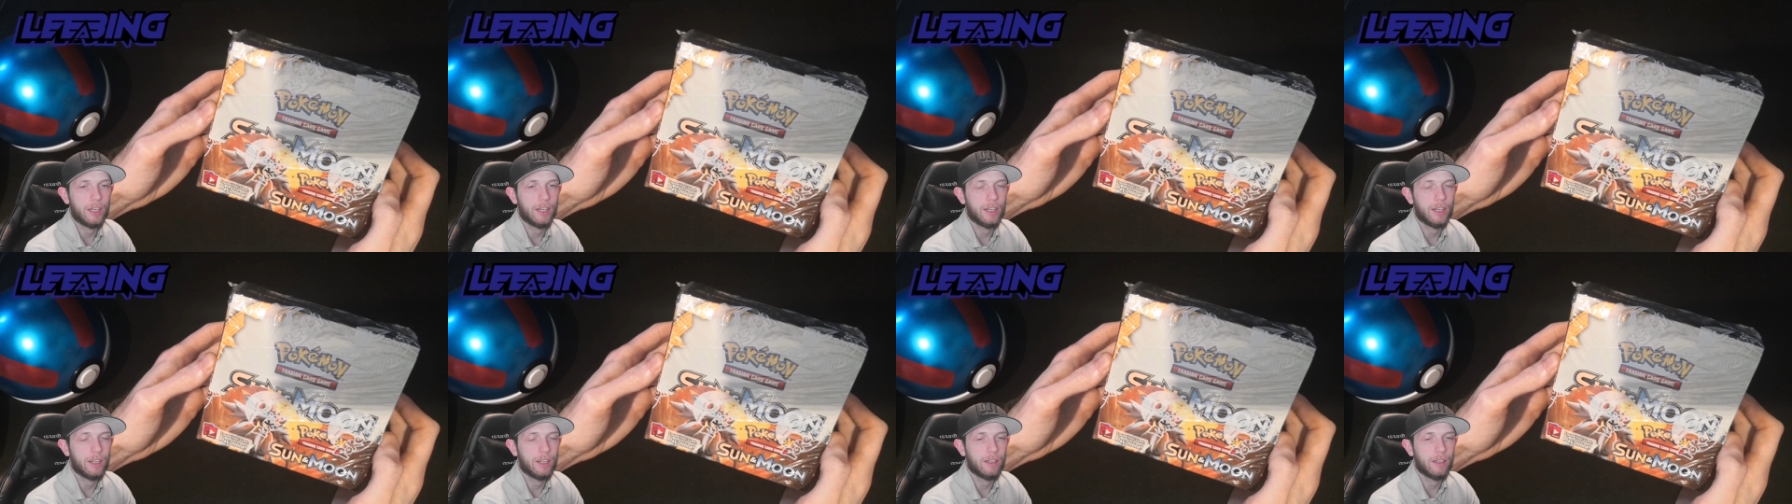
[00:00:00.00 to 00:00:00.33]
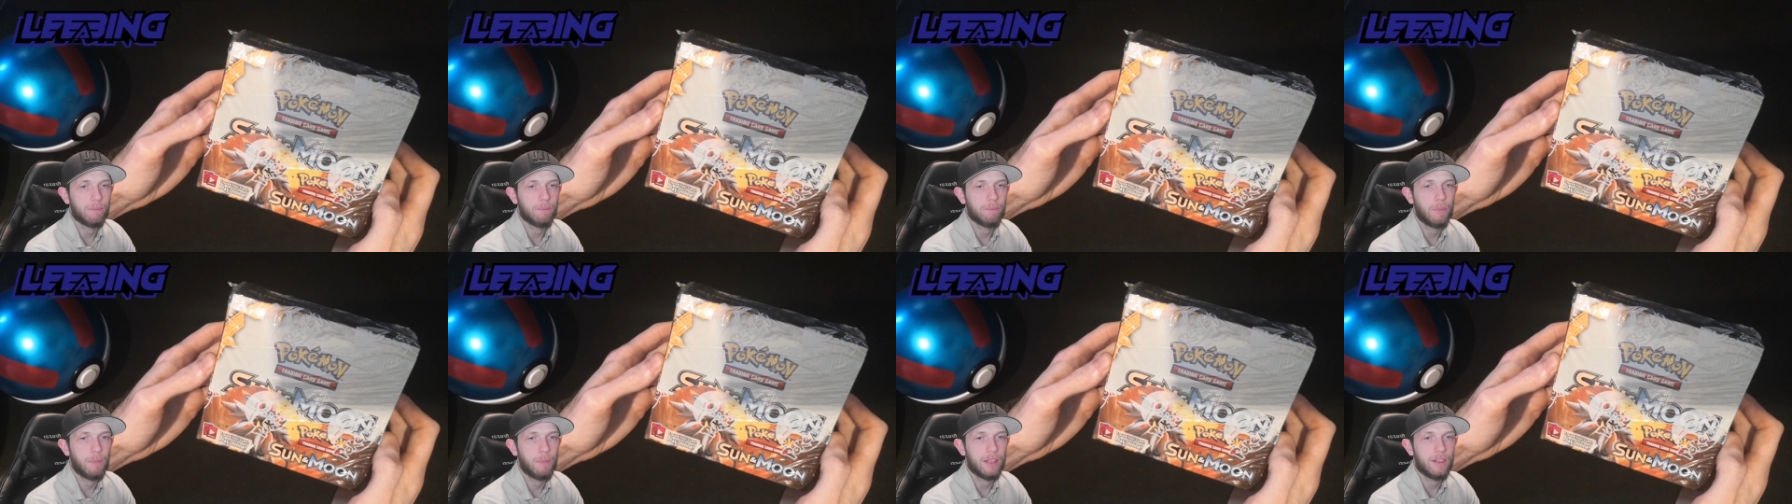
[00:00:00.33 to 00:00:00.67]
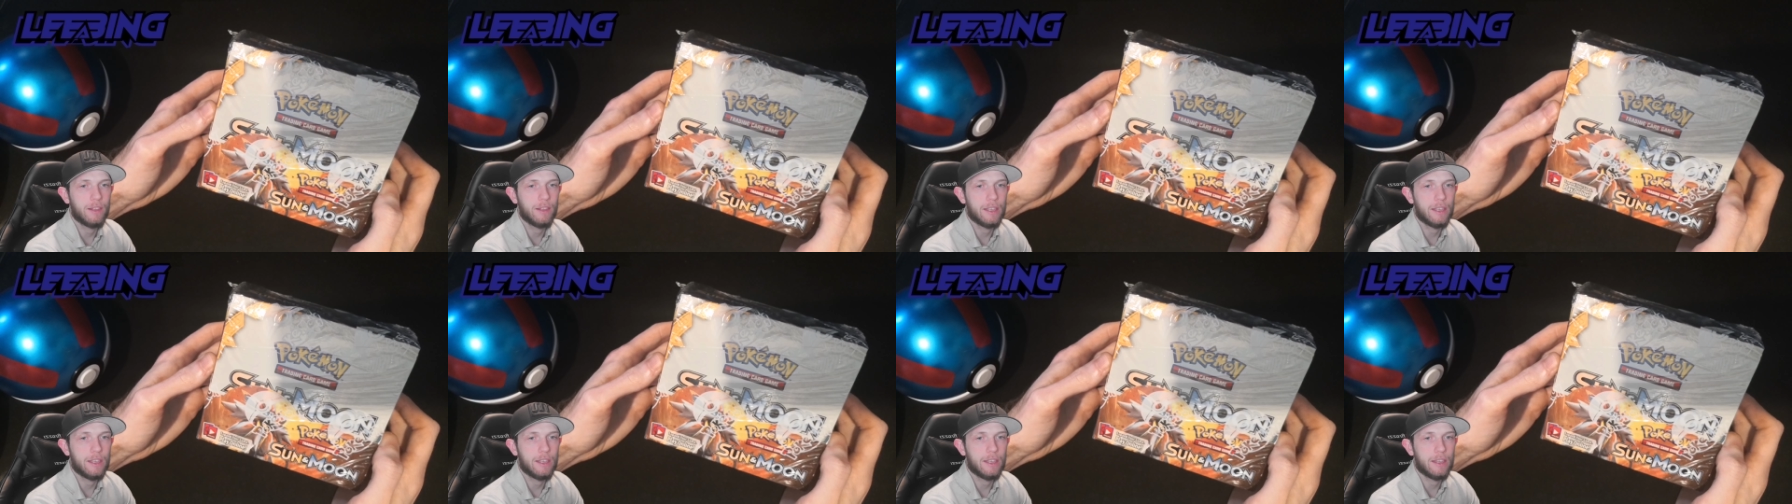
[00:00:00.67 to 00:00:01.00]
mainly
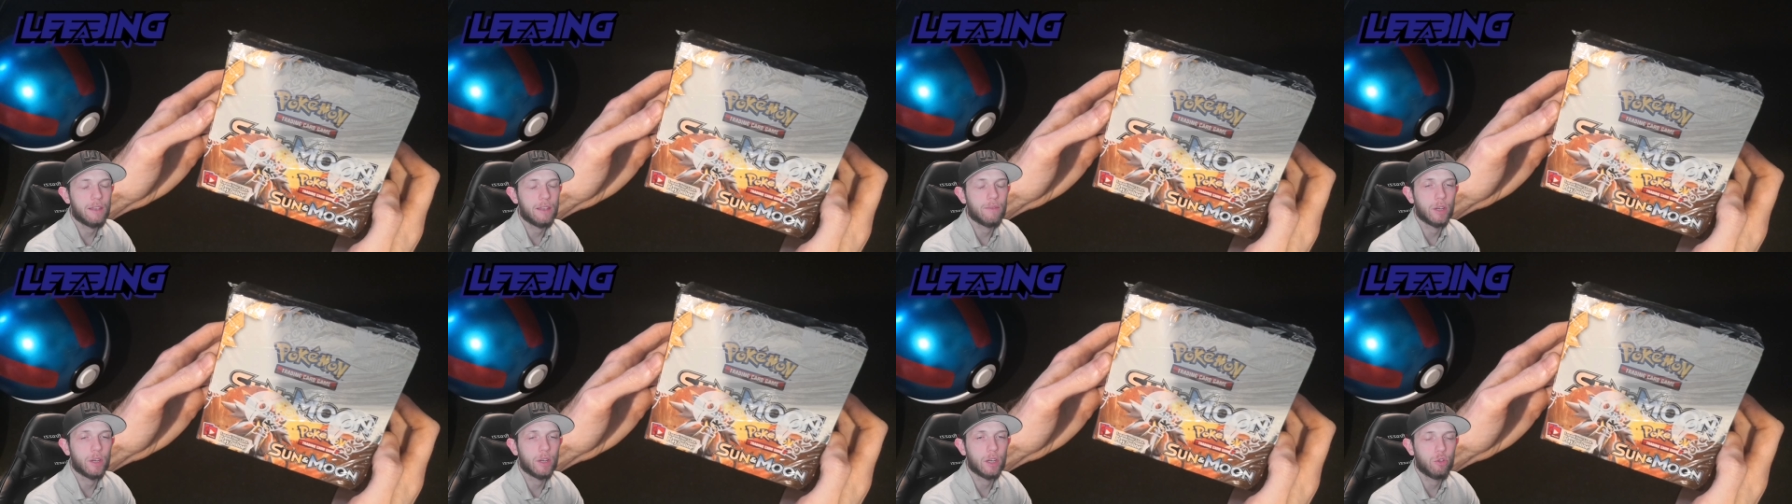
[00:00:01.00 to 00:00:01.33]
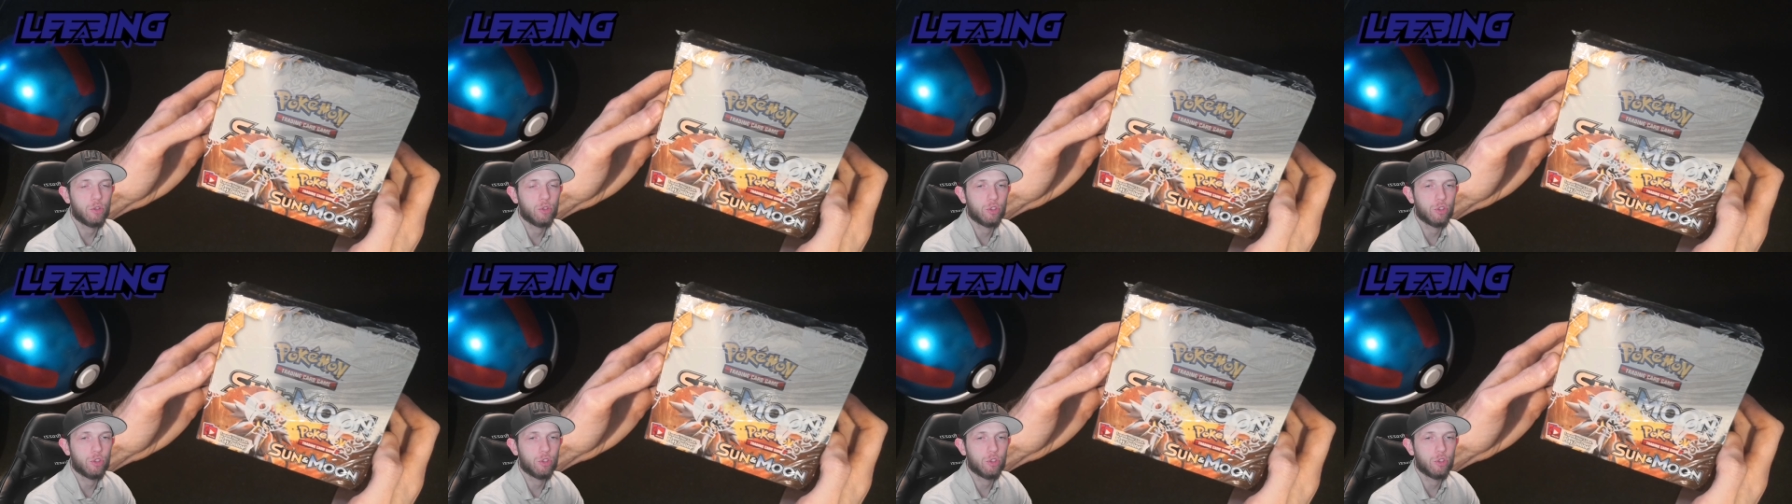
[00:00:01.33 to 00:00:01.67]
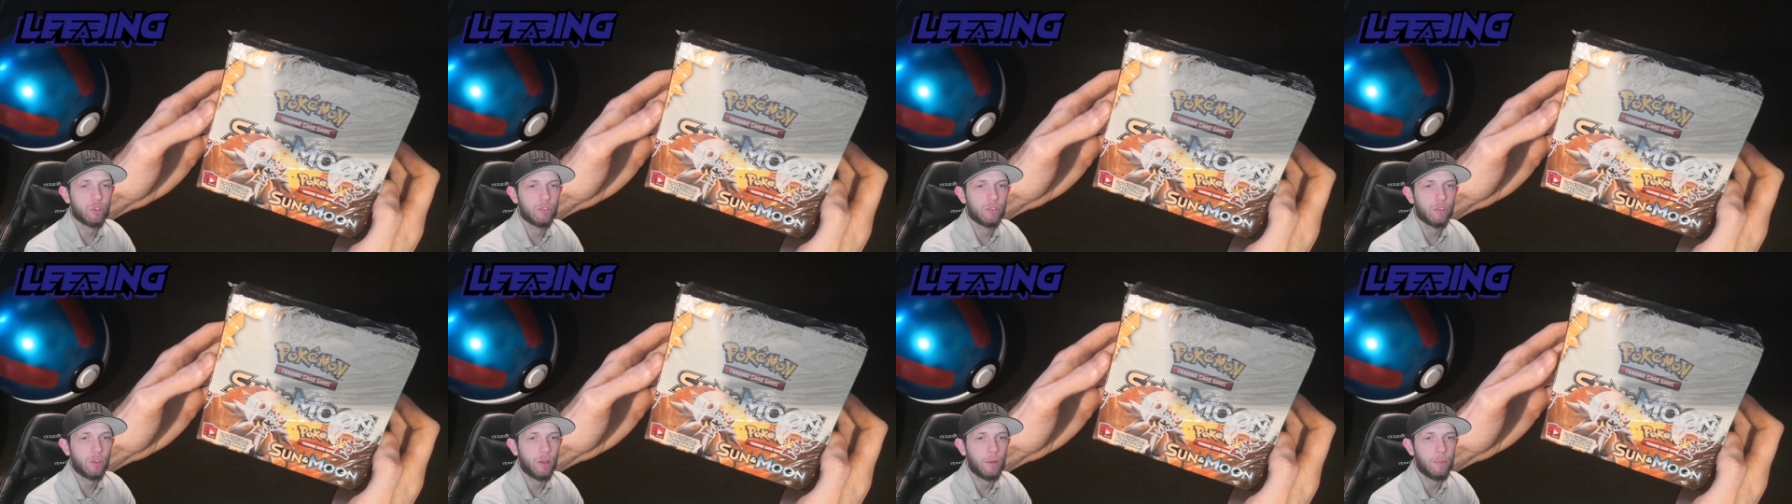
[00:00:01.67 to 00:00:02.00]
the
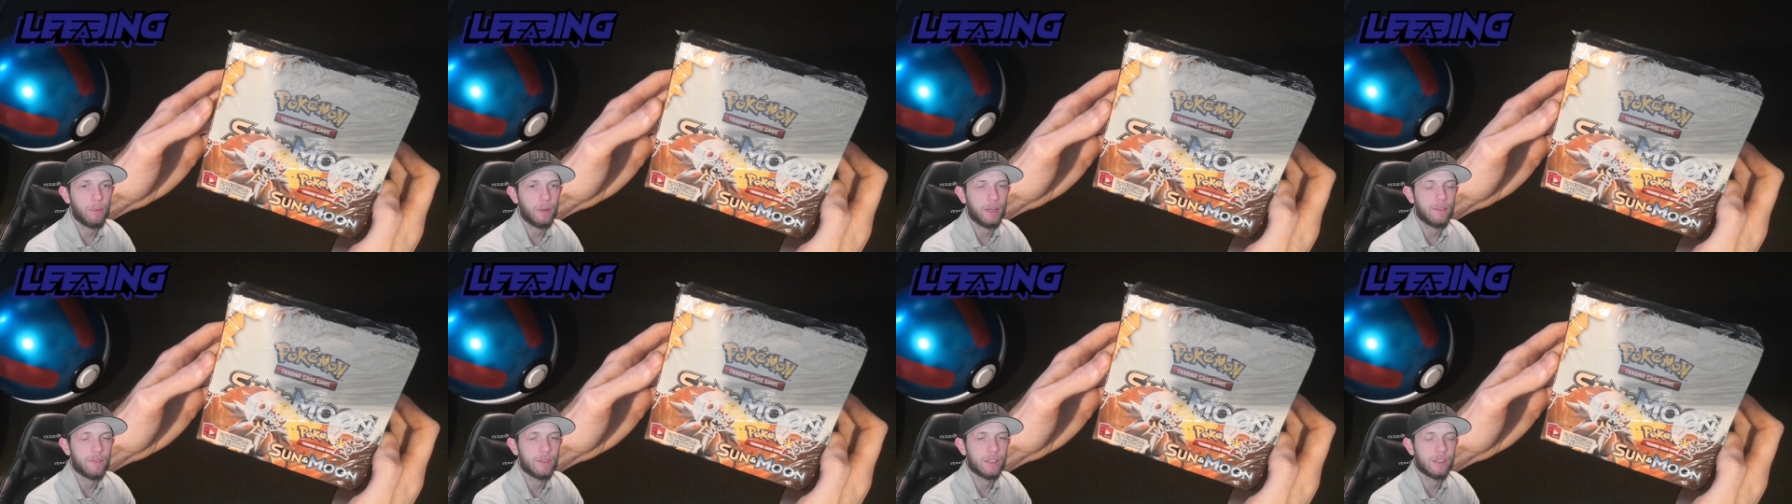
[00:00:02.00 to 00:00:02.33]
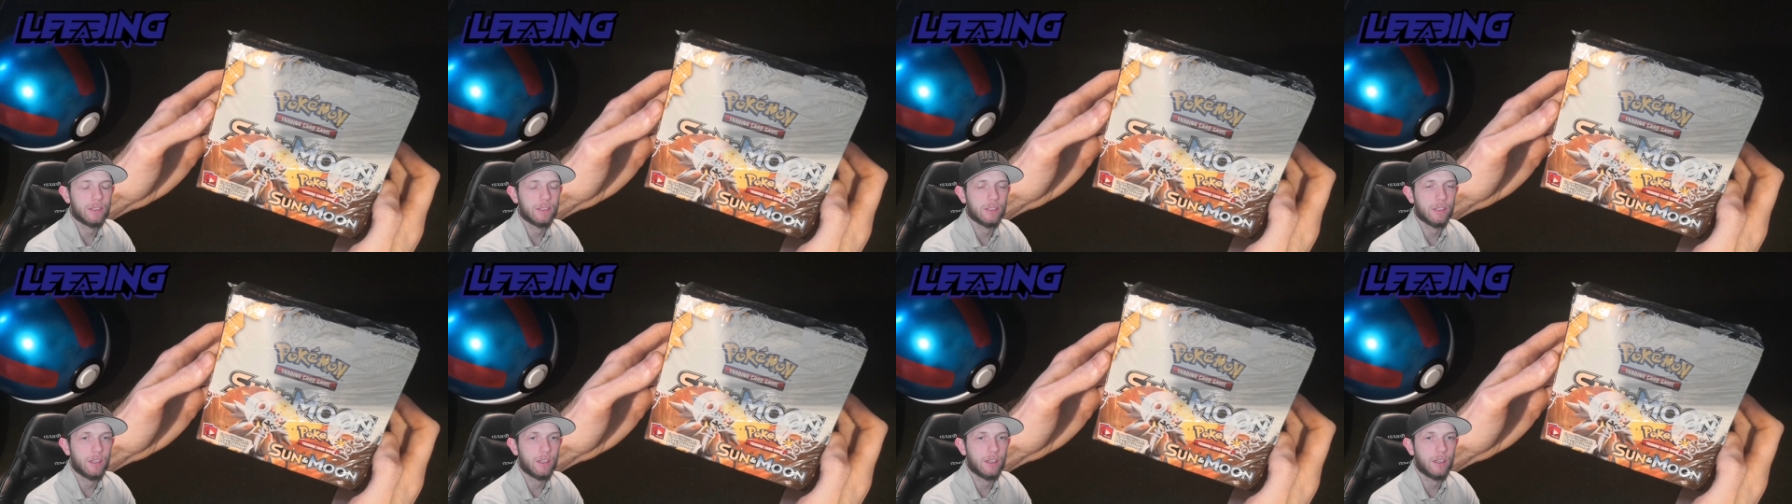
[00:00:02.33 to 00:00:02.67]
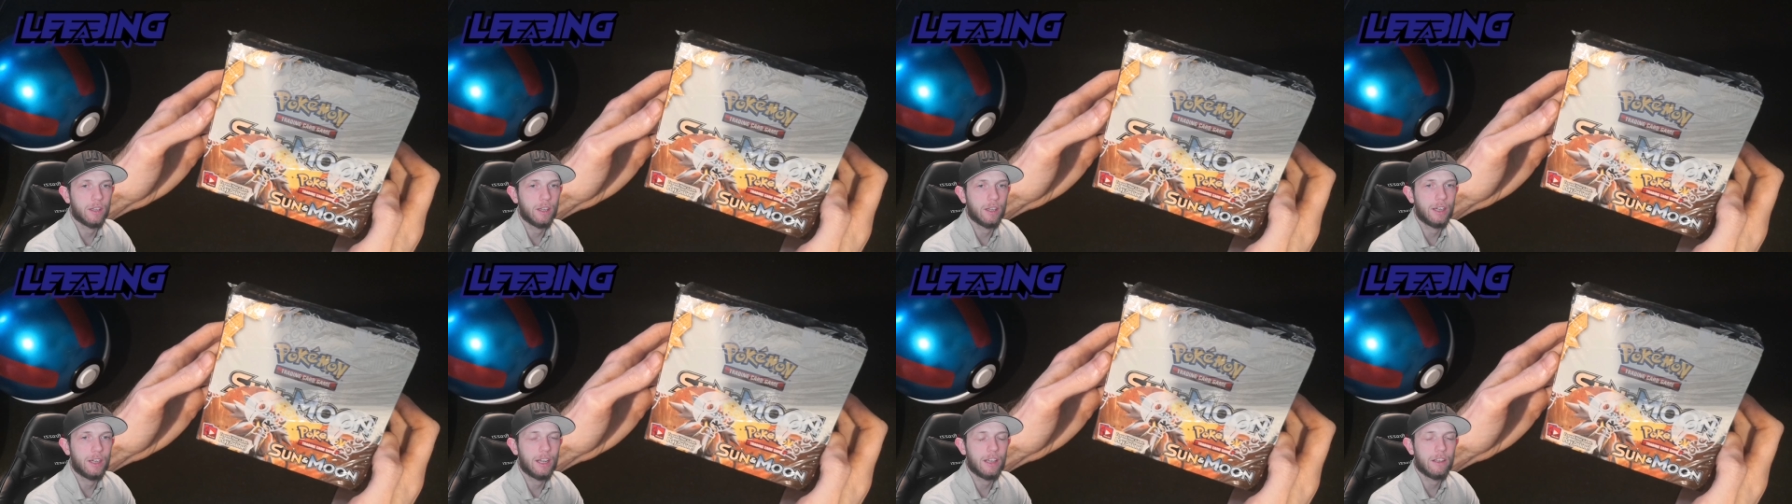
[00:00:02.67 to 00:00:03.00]
evolutions. I believe it's
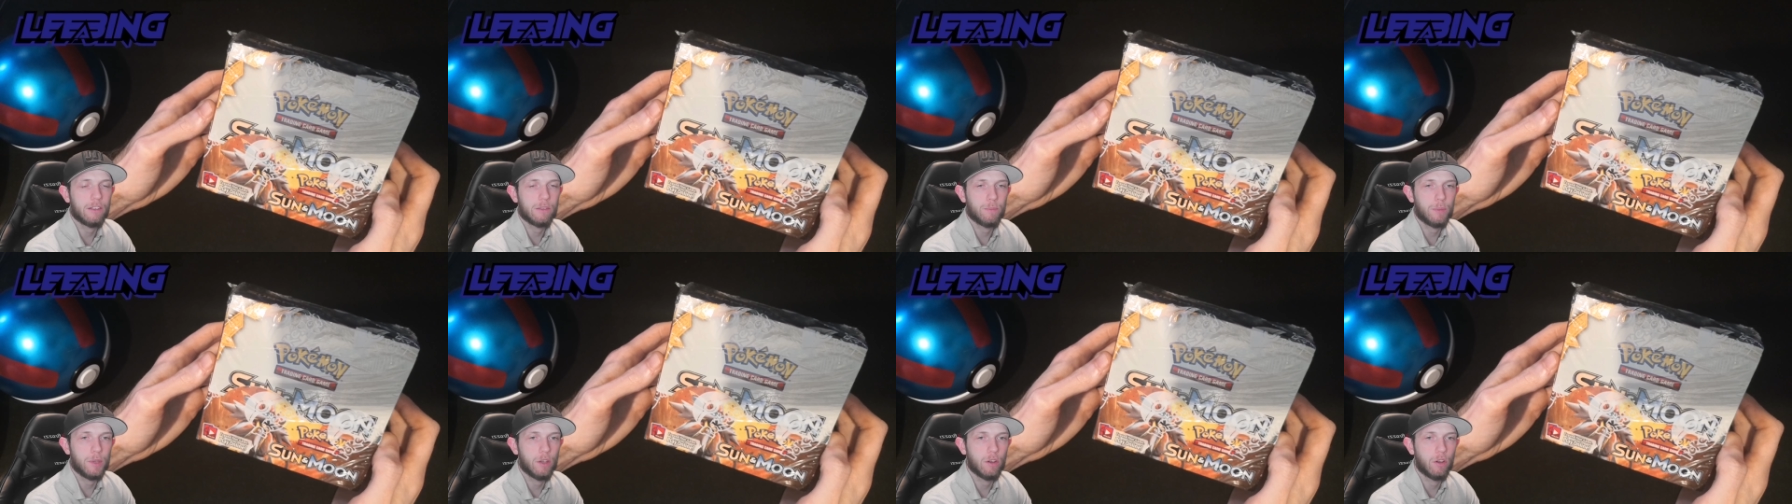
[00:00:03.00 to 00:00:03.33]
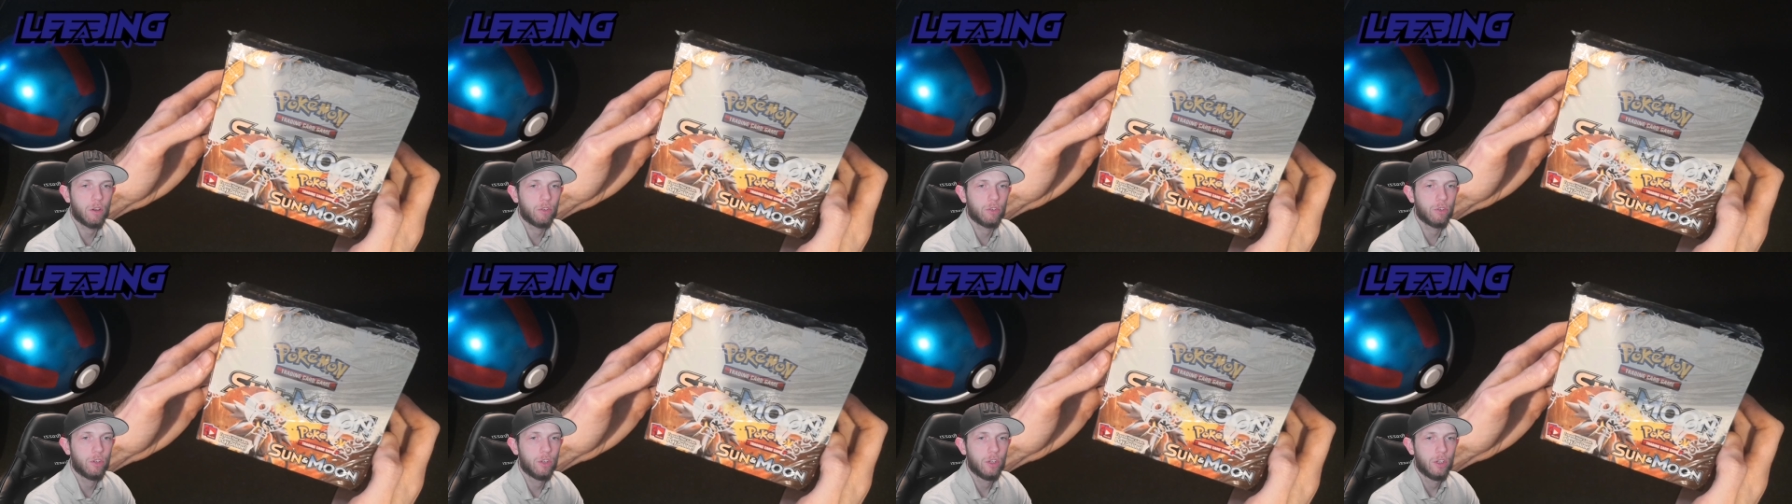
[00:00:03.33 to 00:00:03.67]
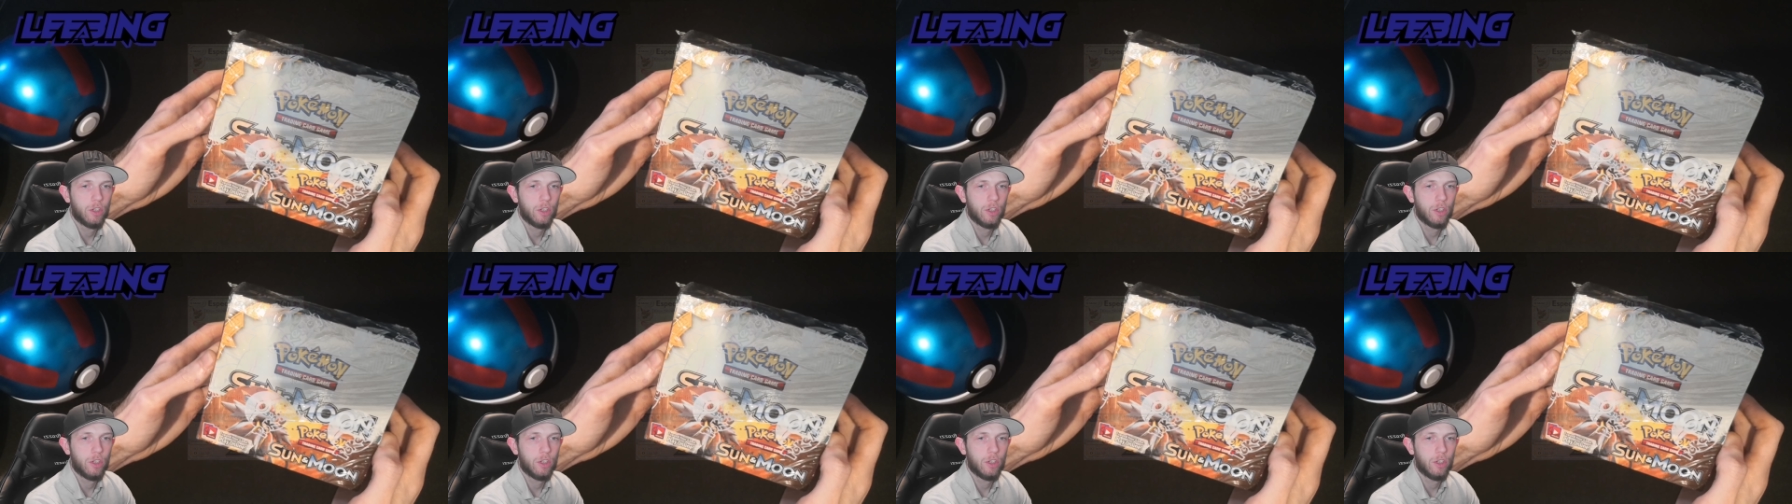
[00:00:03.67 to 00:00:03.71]
an Espeon